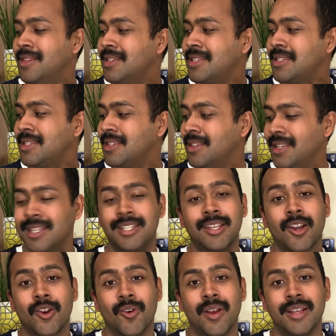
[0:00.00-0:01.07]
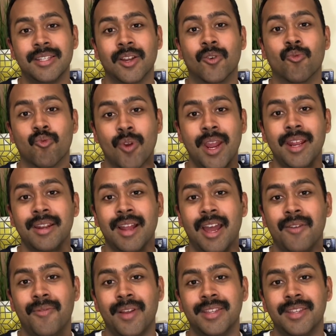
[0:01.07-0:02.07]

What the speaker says: This sucker is a great knife.